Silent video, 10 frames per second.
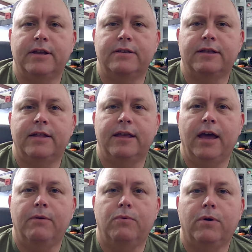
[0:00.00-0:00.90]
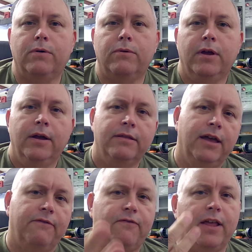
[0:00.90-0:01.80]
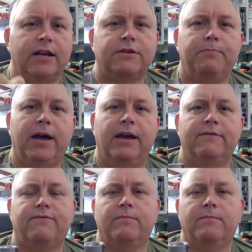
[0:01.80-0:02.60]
things like that, where that flashback